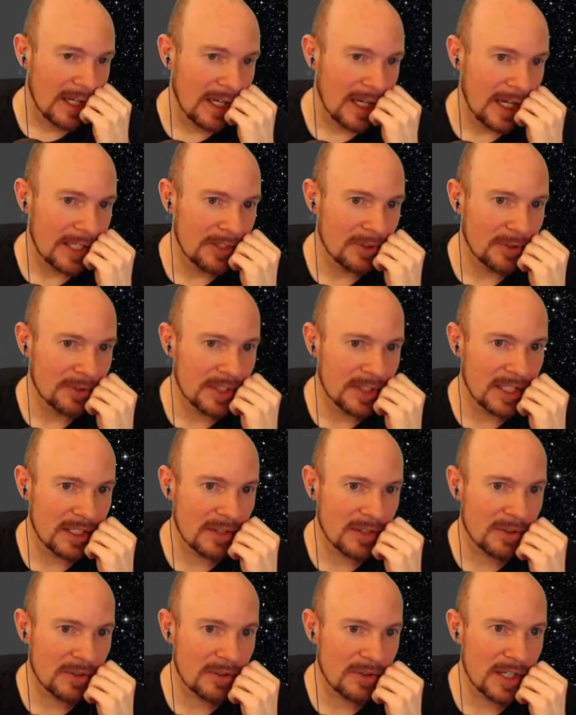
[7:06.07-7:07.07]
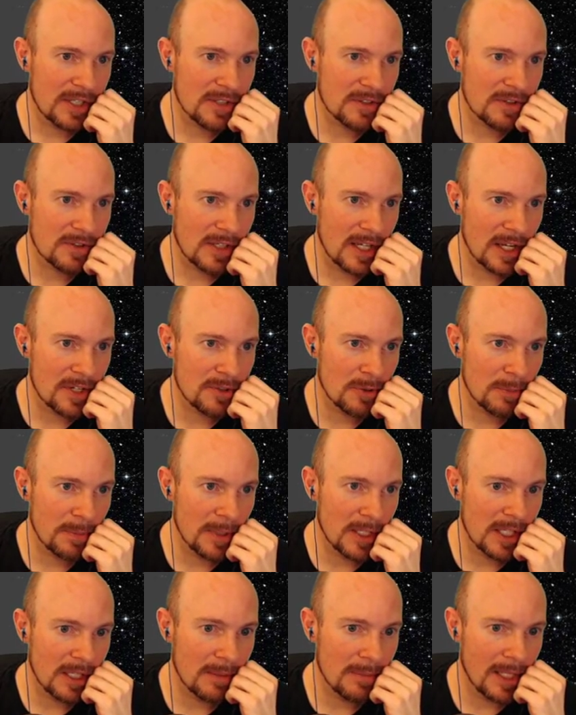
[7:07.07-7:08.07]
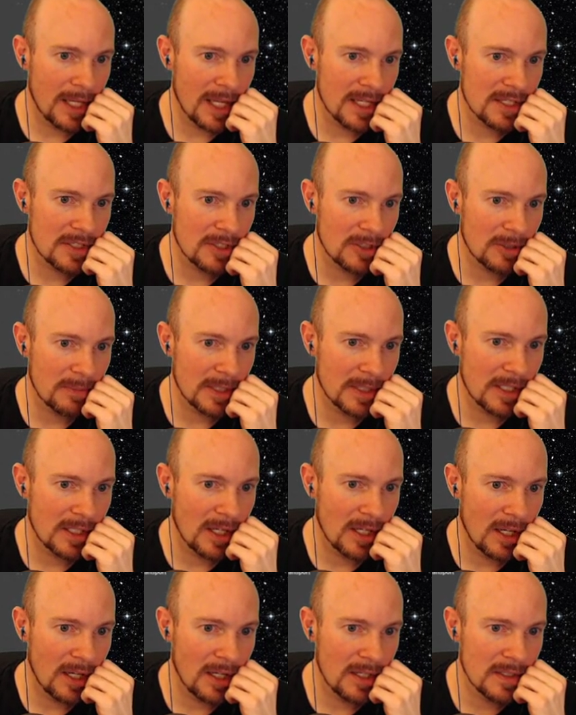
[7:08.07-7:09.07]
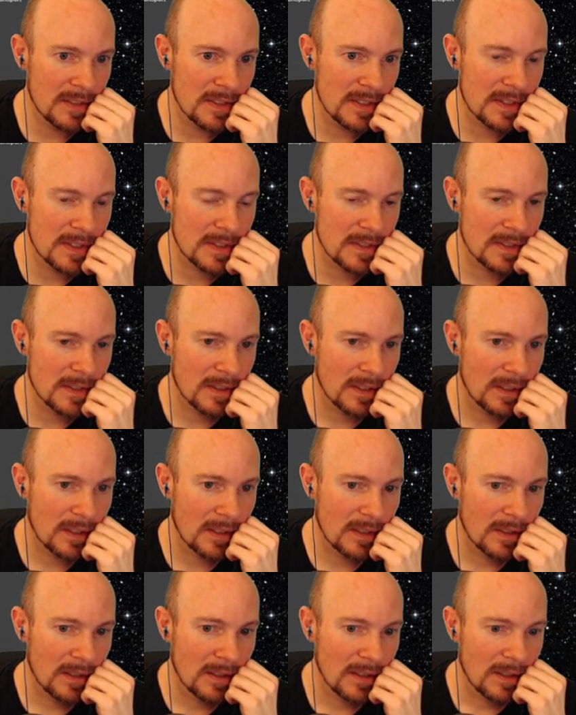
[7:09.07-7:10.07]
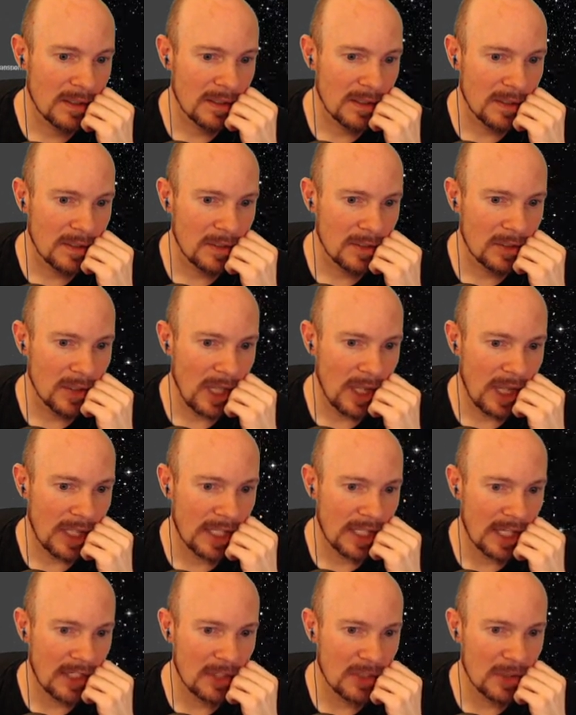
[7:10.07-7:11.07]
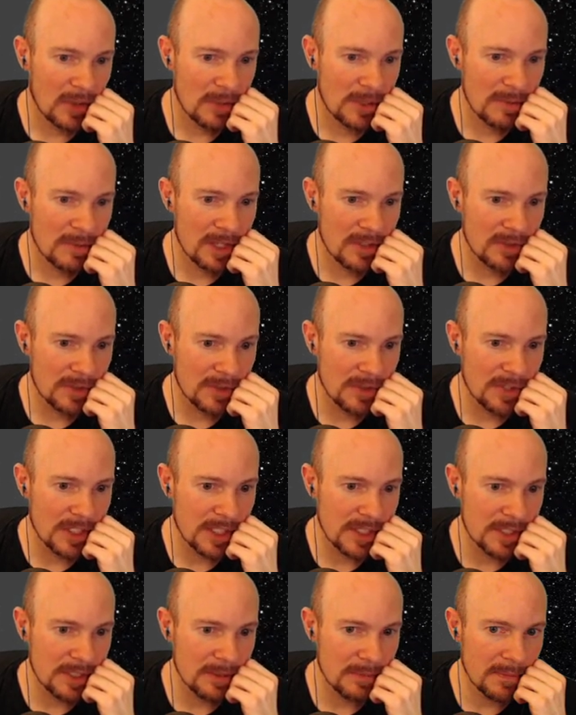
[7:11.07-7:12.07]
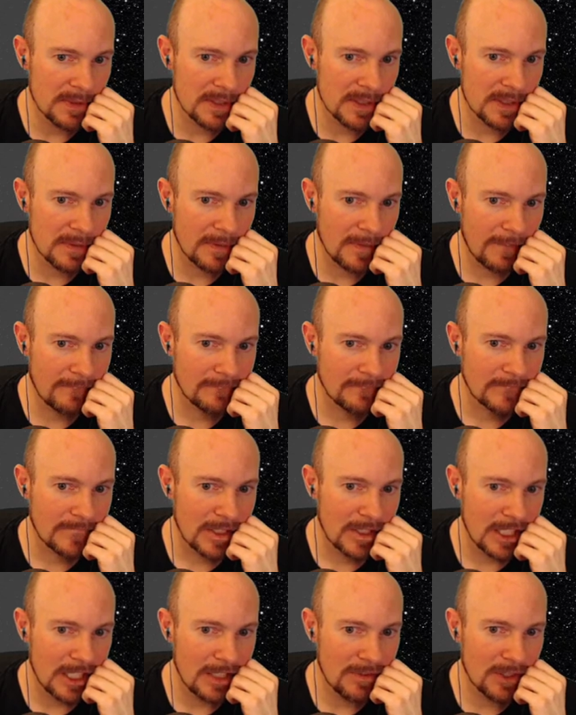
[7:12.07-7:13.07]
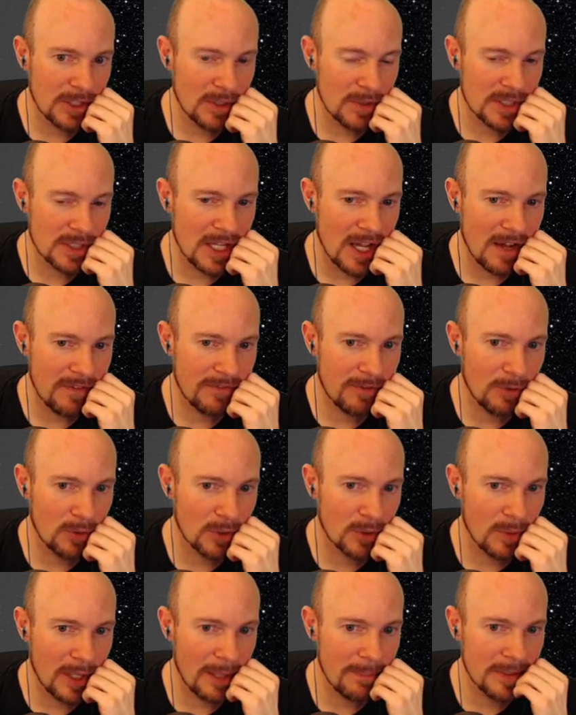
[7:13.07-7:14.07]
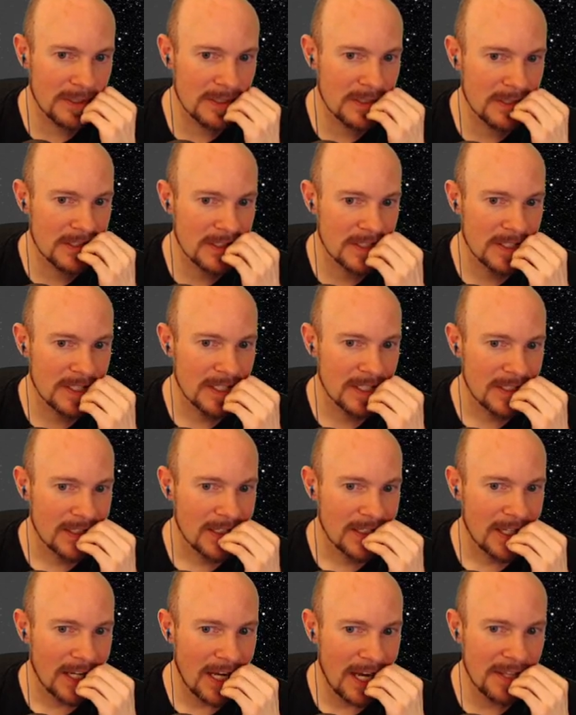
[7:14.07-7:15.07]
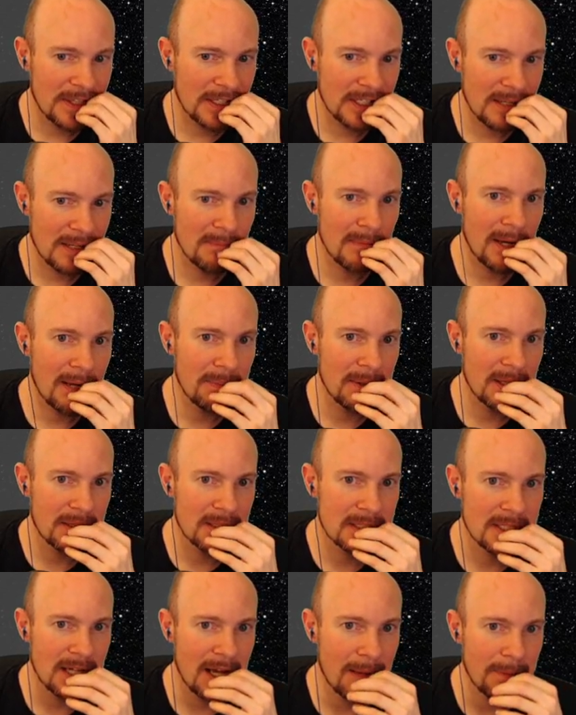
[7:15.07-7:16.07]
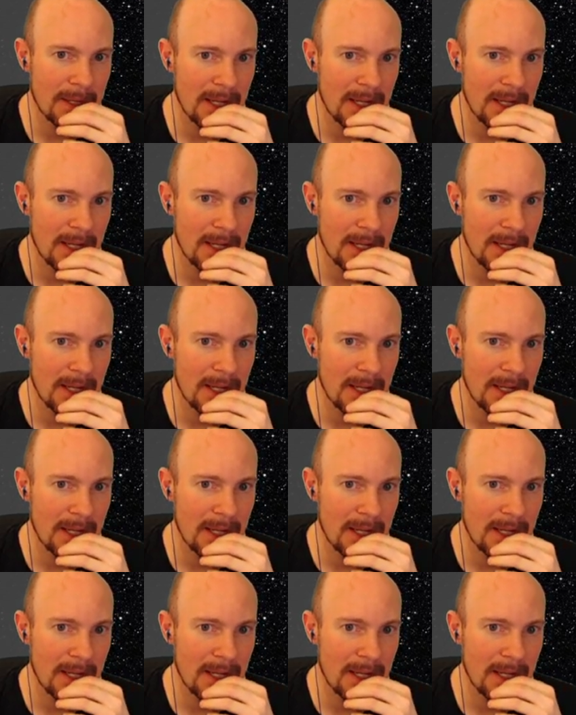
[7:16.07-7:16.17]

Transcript: I don't think Kestrel B can be S tier because again, no special systems. Even though it's got four weapons, I think it might be at the top